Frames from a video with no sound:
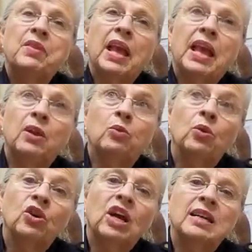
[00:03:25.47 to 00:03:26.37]
and
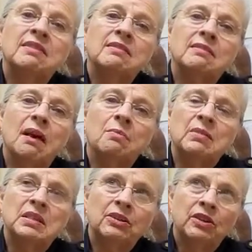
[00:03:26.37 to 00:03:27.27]
work on some
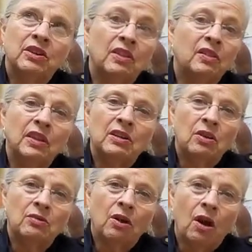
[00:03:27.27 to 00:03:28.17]
material that they
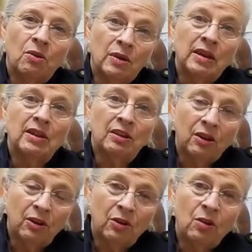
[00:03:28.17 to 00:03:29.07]
don't already
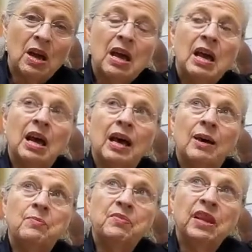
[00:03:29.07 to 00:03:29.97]
know,
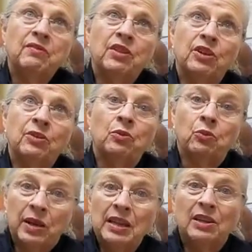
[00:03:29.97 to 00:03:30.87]
if they're
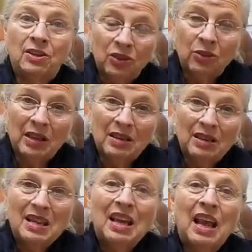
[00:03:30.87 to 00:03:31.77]
ready to do it
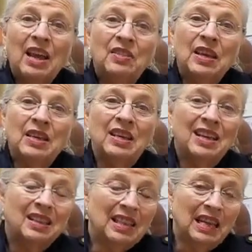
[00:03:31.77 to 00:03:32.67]
and they can
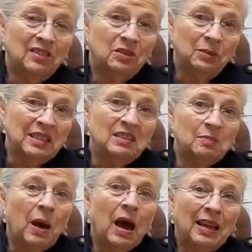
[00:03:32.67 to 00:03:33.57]
hit that sweet
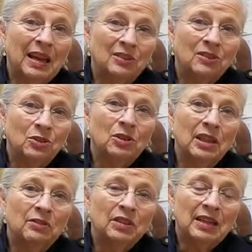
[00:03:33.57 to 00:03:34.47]
spot at
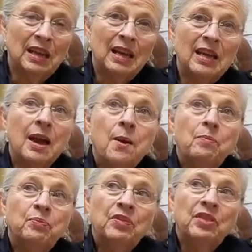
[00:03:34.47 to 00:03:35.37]
school every day,
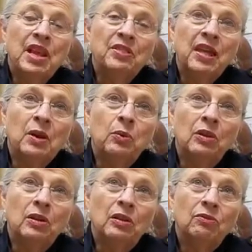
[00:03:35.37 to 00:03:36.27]
then they
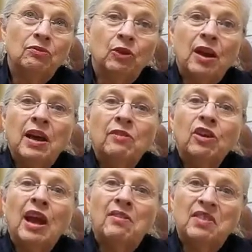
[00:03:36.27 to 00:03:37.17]
will forever
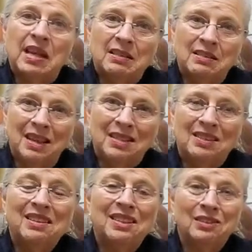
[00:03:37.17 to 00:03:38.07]
have that
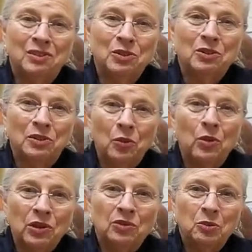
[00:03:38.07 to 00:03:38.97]
sense that school's a
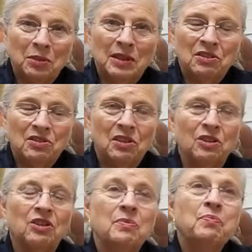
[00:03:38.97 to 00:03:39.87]
wonderful place to
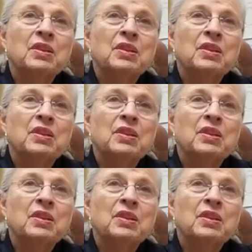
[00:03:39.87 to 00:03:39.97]
learn.